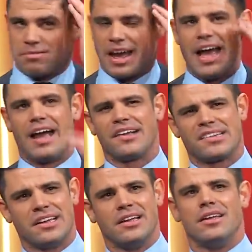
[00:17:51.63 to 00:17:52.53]
to
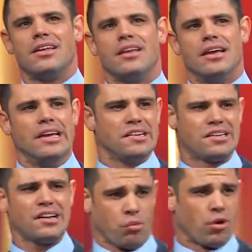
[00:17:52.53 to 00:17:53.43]
ask Is
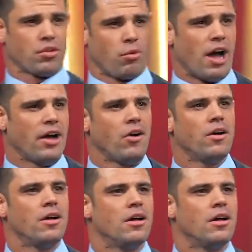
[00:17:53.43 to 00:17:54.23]
this worthwhile?